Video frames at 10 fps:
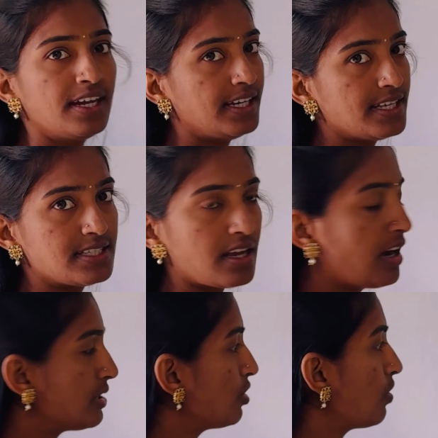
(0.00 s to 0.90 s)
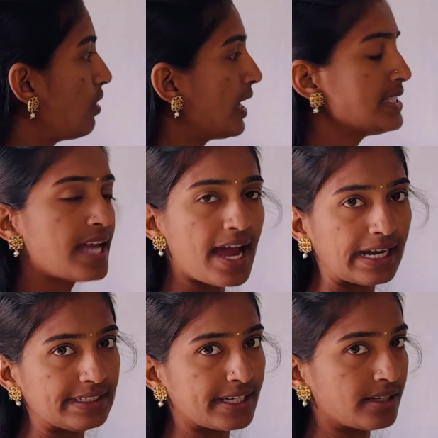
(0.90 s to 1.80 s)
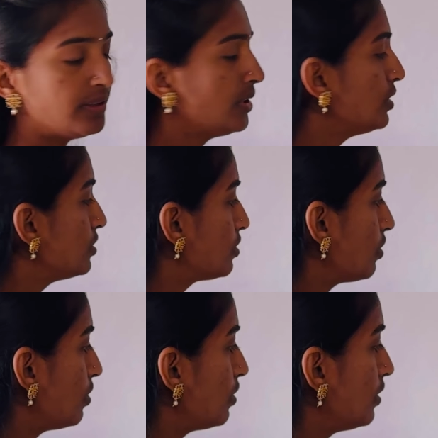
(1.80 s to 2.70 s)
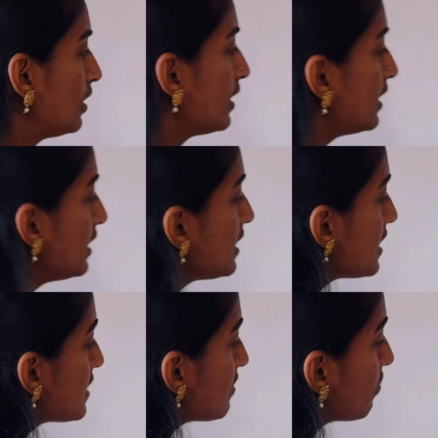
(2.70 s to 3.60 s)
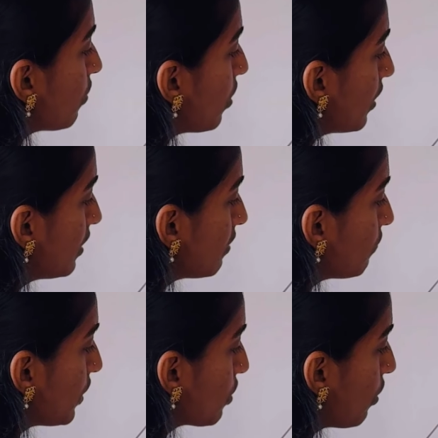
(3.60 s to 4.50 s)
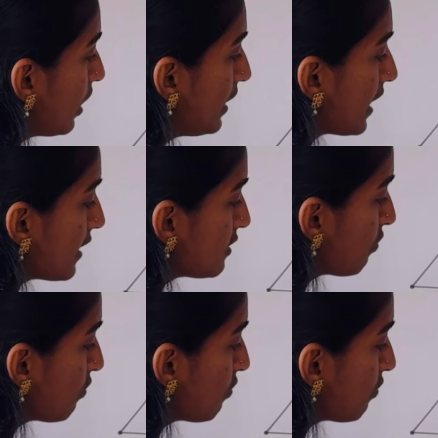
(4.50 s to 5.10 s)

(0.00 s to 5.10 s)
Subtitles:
It is also called as height. So, this is what we call it as